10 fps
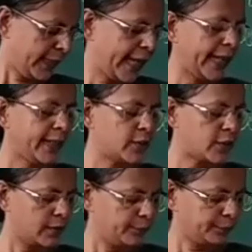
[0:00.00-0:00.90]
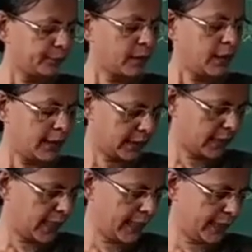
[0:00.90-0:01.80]
Next, the
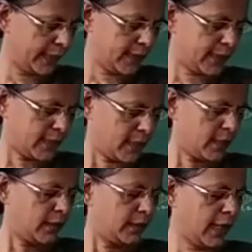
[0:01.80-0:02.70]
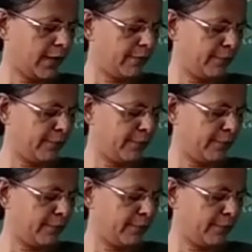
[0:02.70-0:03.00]
third is the